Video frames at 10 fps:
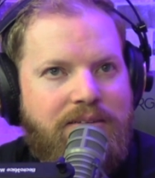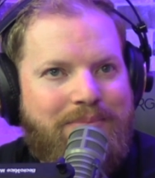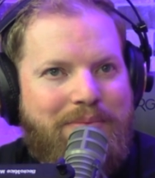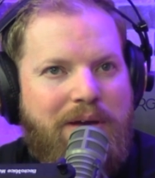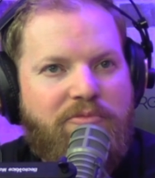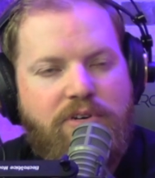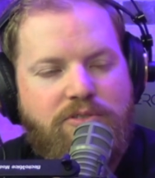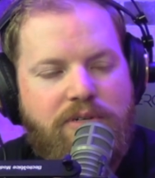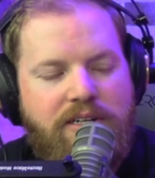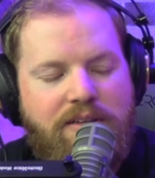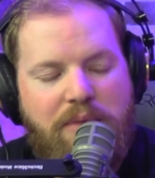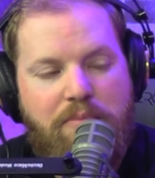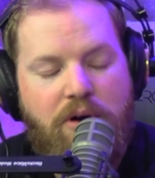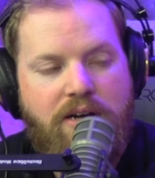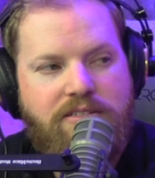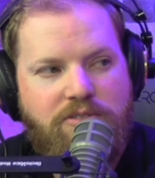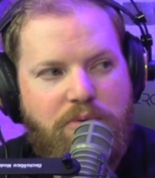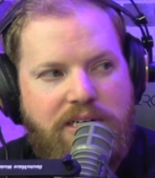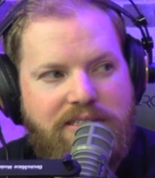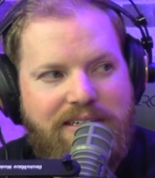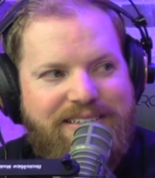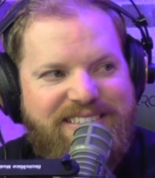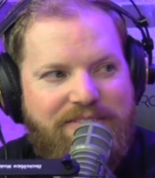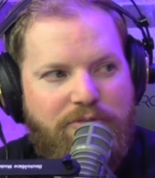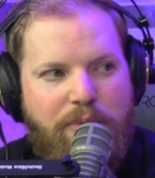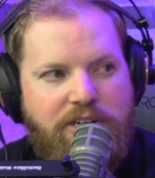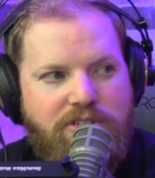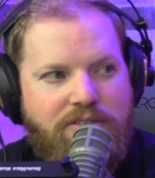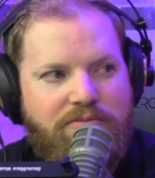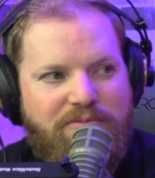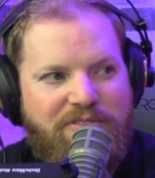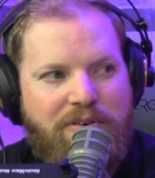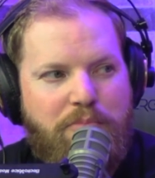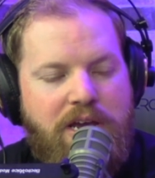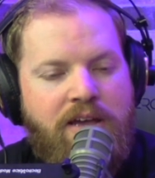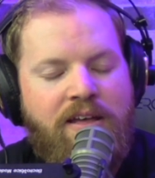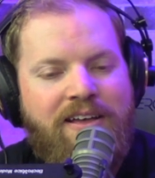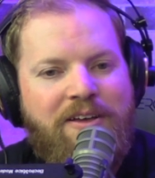maybe I'm frustrated that my boss is wanting to get this information from me